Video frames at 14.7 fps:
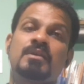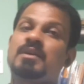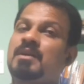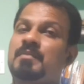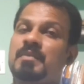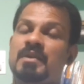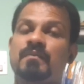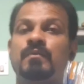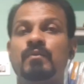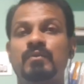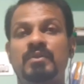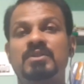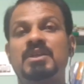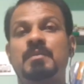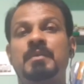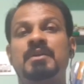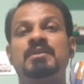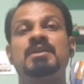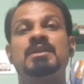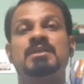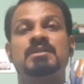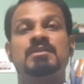Come at fourth chapter,
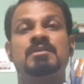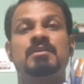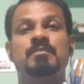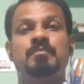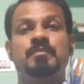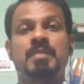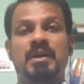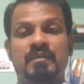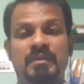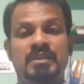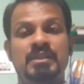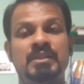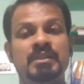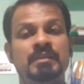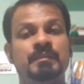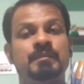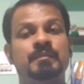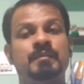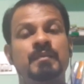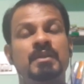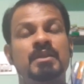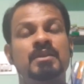that is poverty.
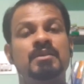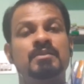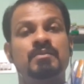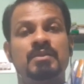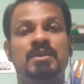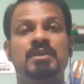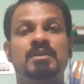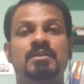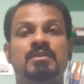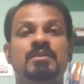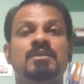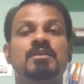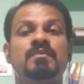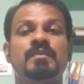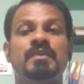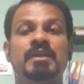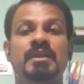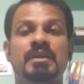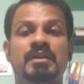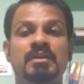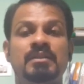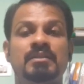So here we
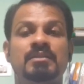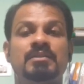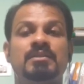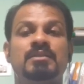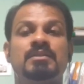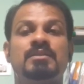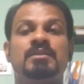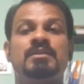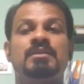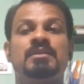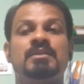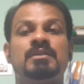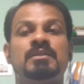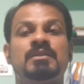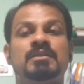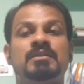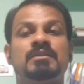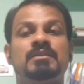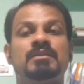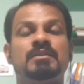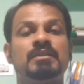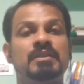learn
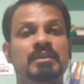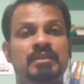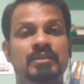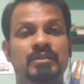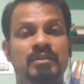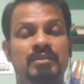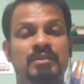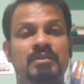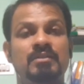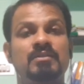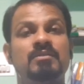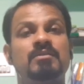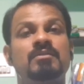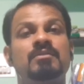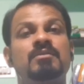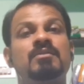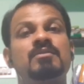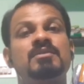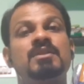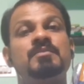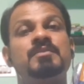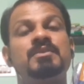the introduction
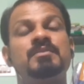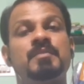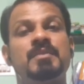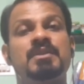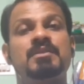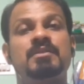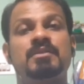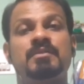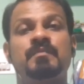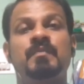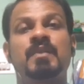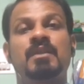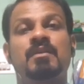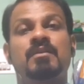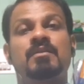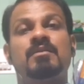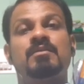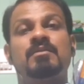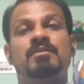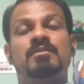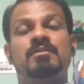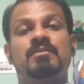concept, means
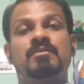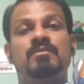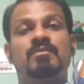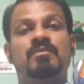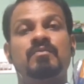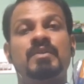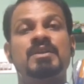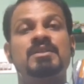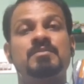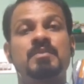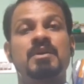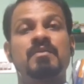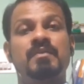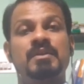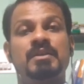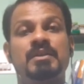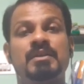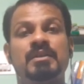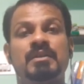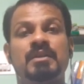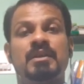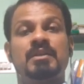what is
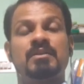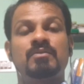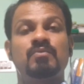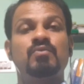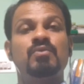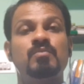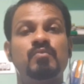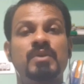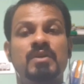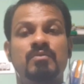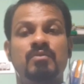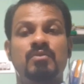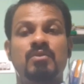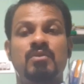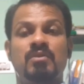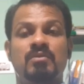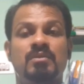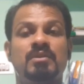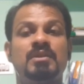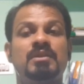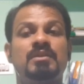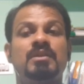poverty and to whom we have to
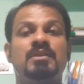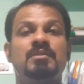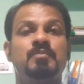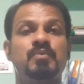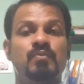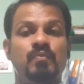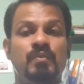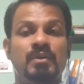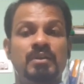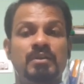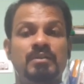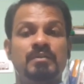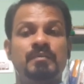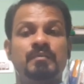call that poor,